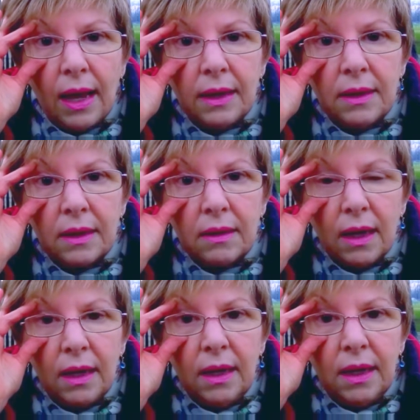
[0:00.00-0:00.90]
And
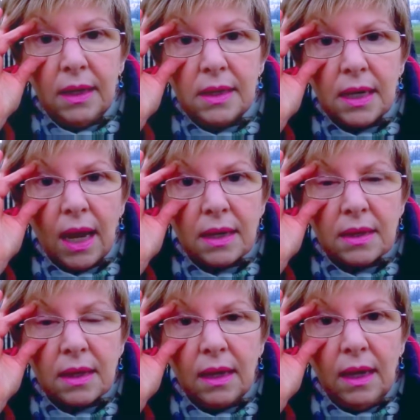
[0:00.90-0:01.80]
then he
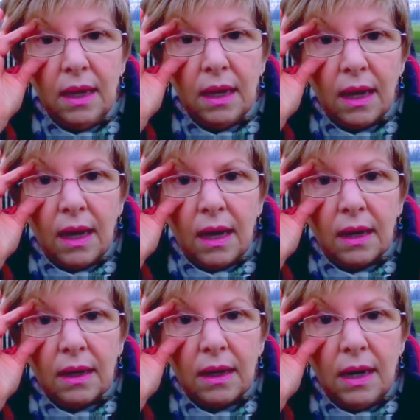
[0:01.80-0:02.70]
takes the
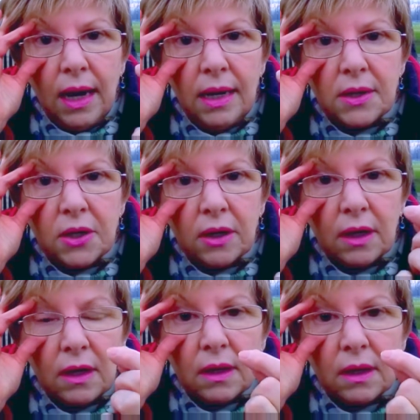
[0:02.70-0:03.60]

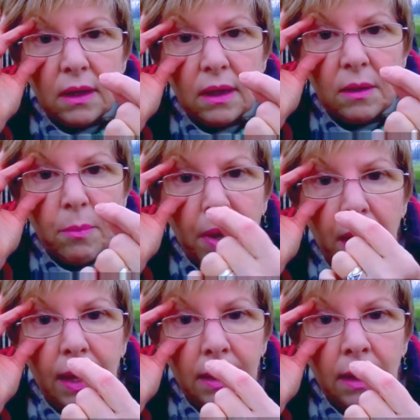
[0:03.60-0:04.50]
laser
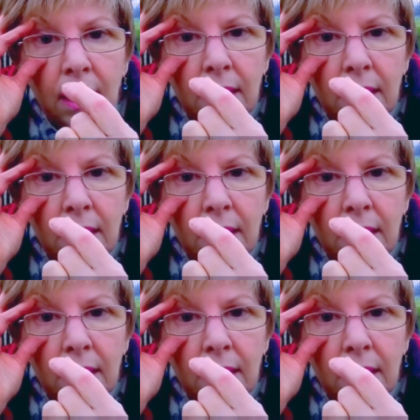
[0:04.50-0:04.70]
pen